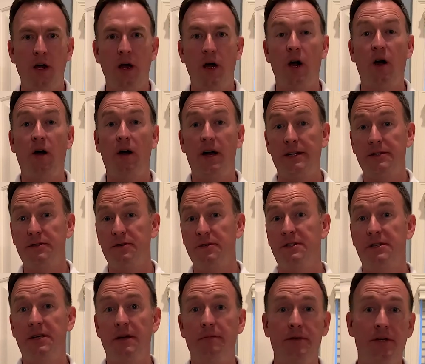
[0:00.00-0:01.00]
All right, so
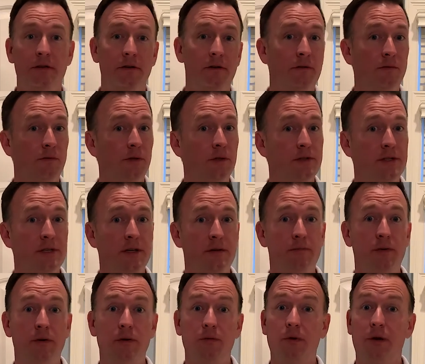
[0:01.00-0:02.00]
step 2, real
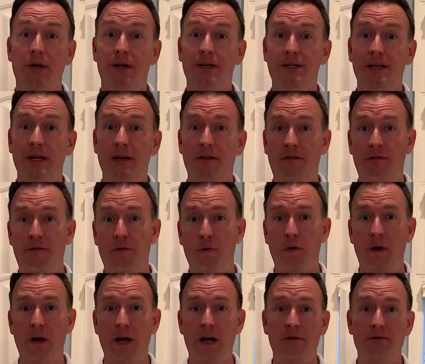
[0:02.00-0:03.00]
simple. We're gonna take
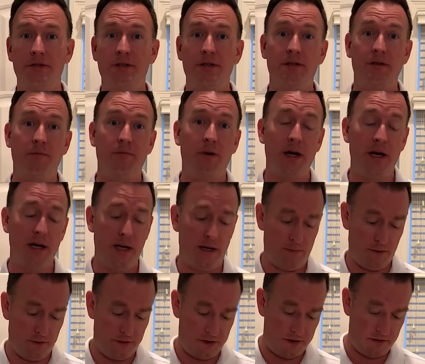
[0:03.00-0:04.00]
4 ounces of
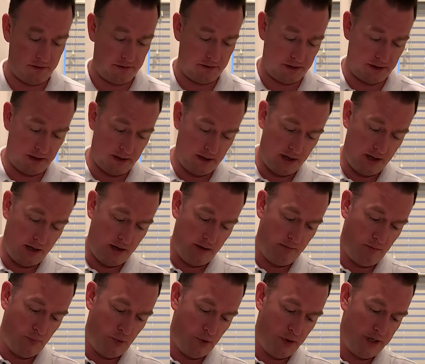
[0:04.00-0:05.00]
pineapple juice,
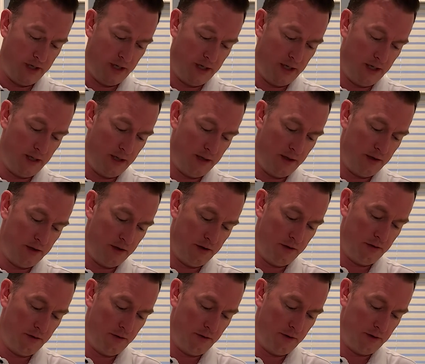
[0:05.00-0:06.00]
put it
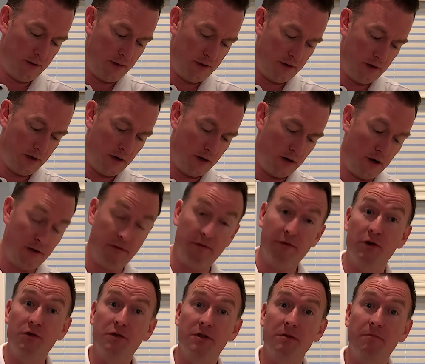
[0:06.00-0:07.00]
into our
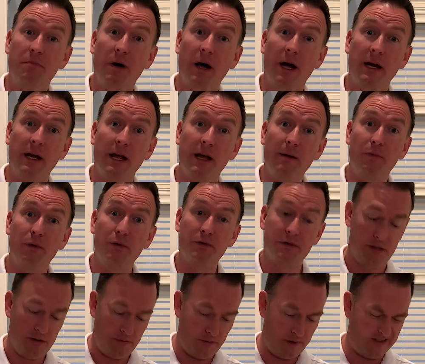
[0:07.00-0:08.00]
frozen pineapples
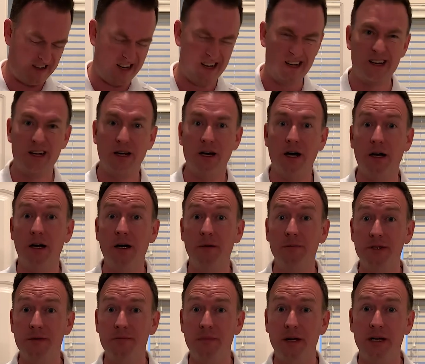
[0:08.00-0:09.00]
that we've kind of cut
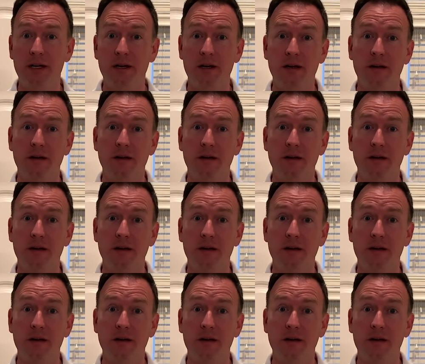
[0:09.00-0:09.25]
up to make